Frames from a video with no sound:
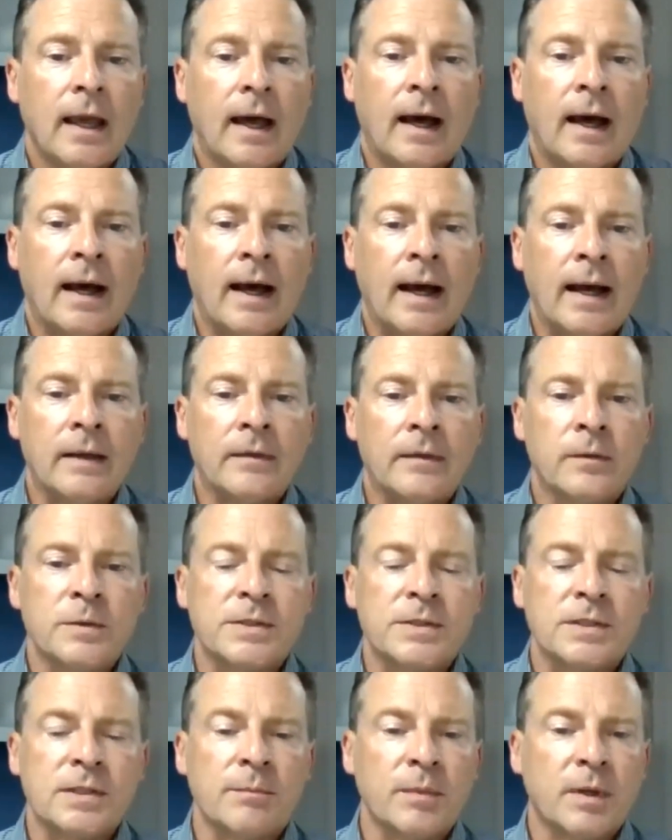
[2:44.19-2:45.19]
And there
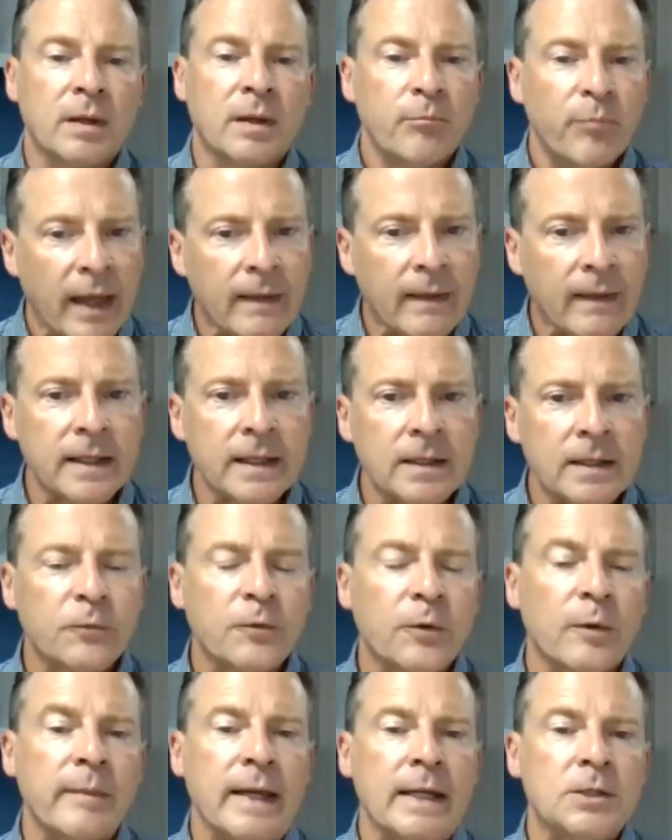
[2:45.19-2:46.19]
was some compelling
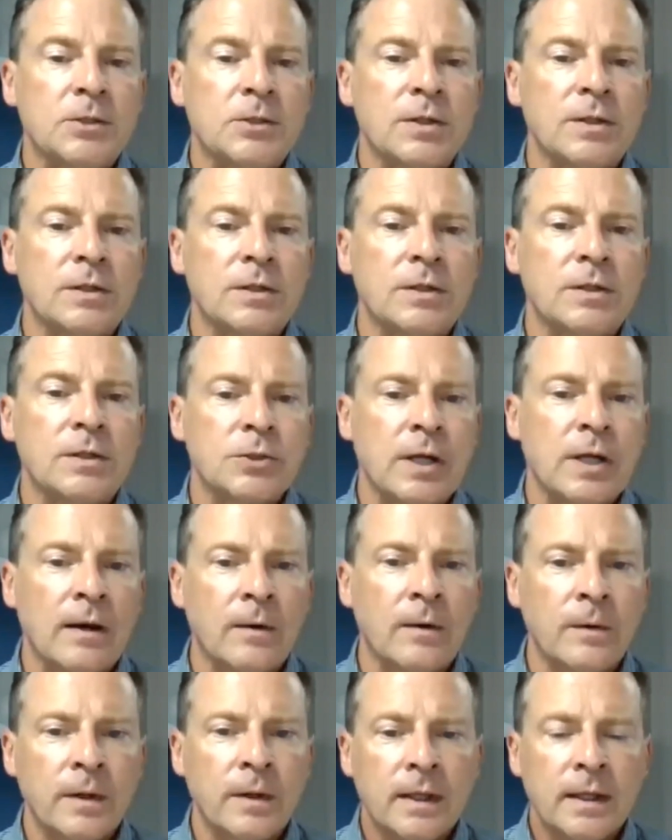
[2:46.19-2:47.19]
information to
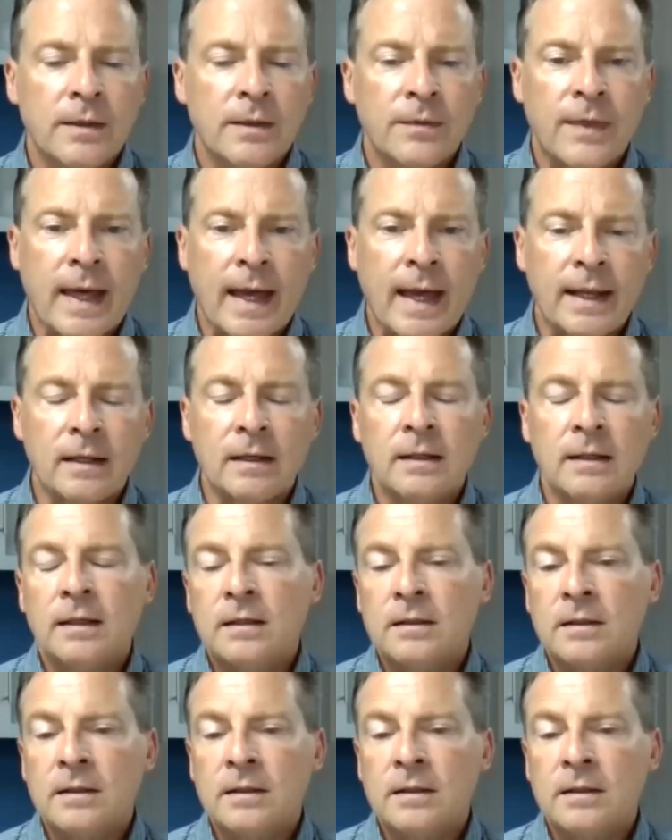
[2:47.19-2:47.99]
show that